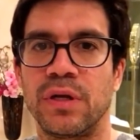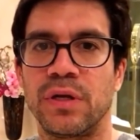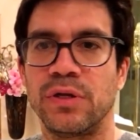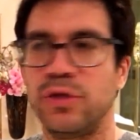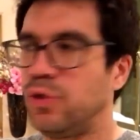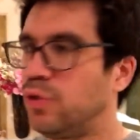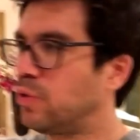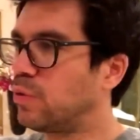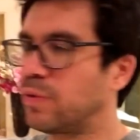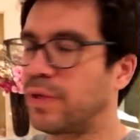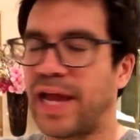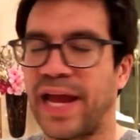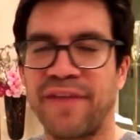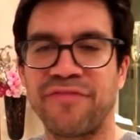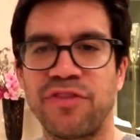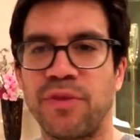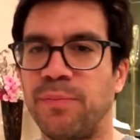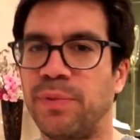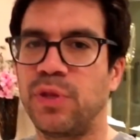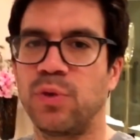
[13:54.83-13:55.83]
You don't have
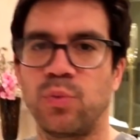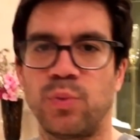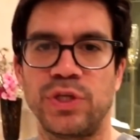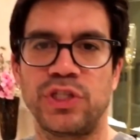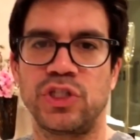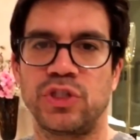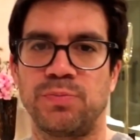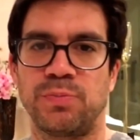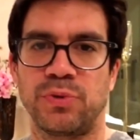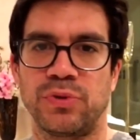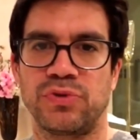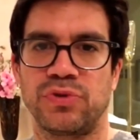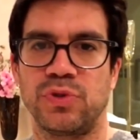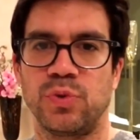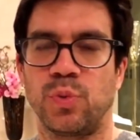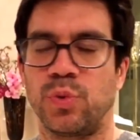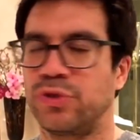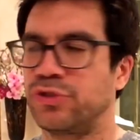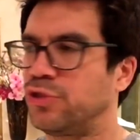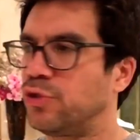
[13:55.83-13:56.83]
to be the richest person in
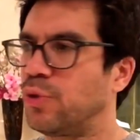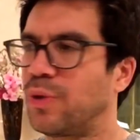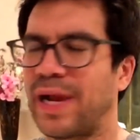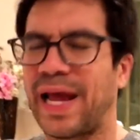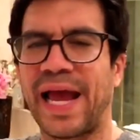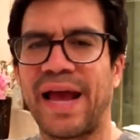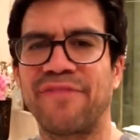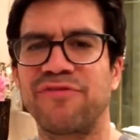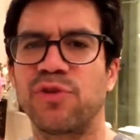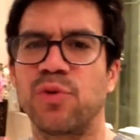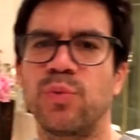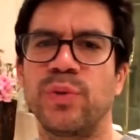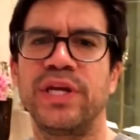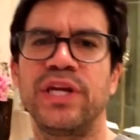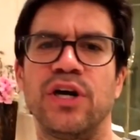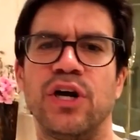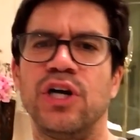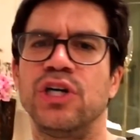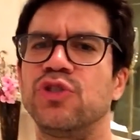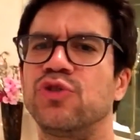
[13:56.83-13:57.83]
the world. You don't have to read
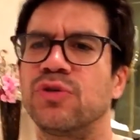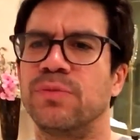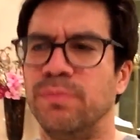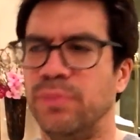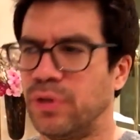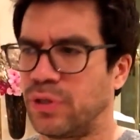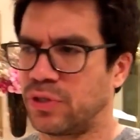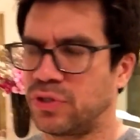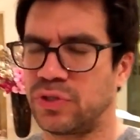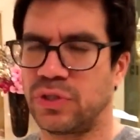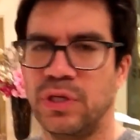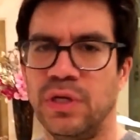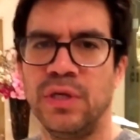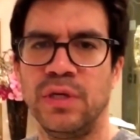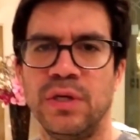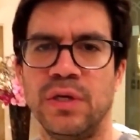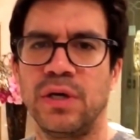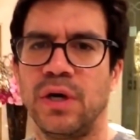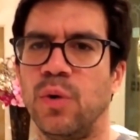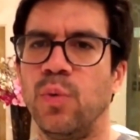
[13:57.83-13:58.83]
100 books
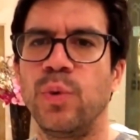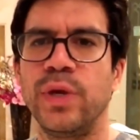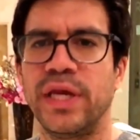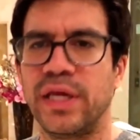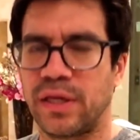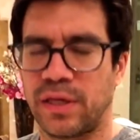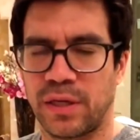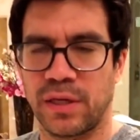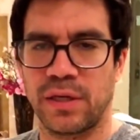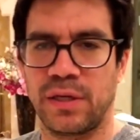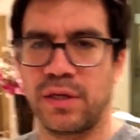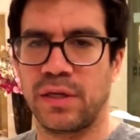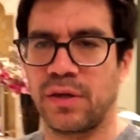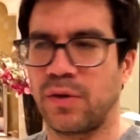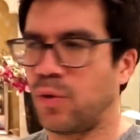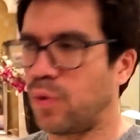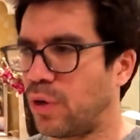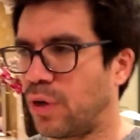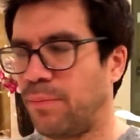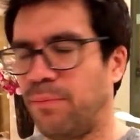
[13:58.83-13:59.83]
a week
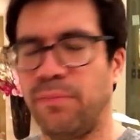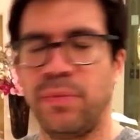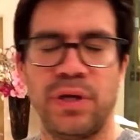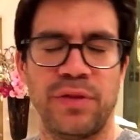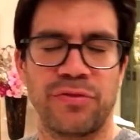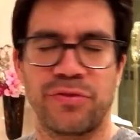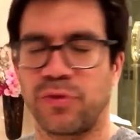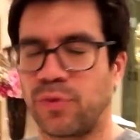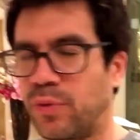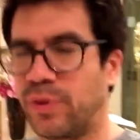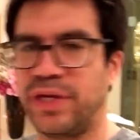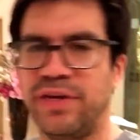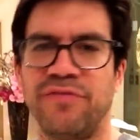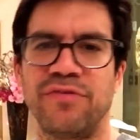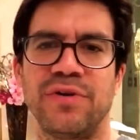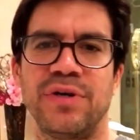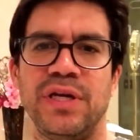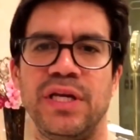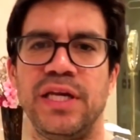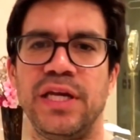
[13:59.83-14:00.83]
or a month or
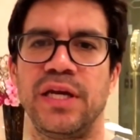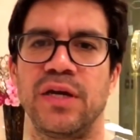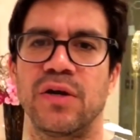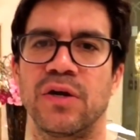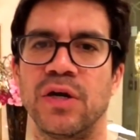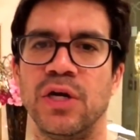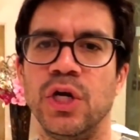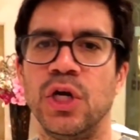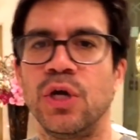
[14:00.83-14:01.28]
even a year.